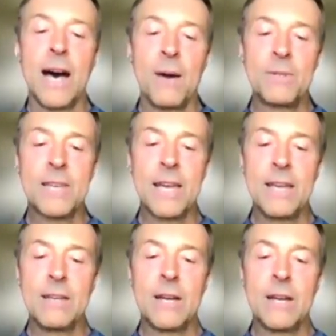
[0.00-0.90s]
I would
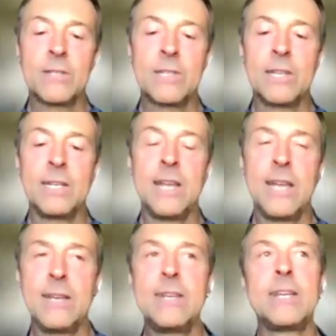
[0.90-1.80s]
say, in
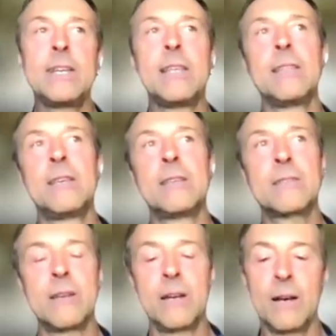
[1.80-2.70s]
ending
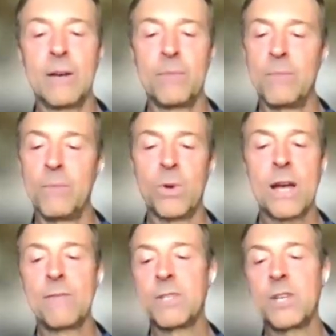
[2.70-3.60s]
this
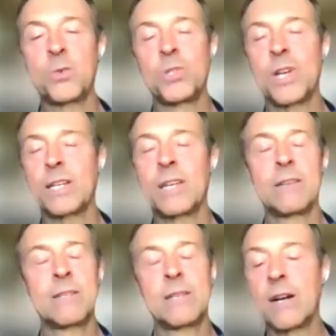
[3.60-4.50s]
conversation, which I could
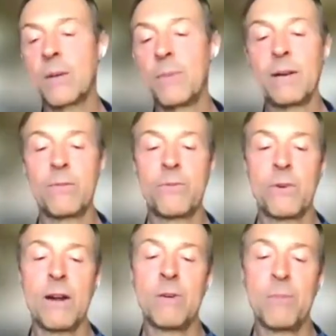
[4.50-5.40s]
talk about it
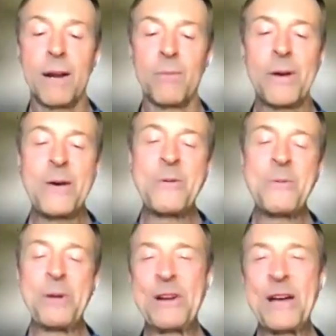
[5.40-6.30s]
forever, but
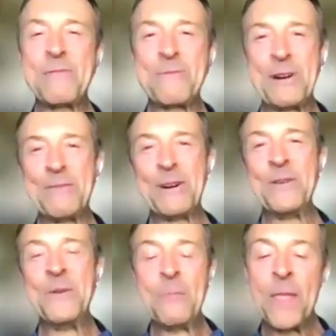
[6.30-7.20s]
we don't have
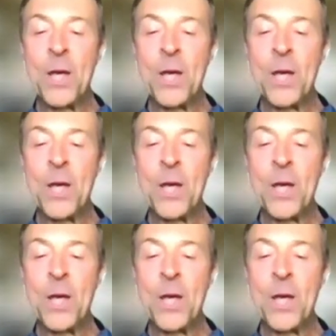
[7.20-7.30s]
forever.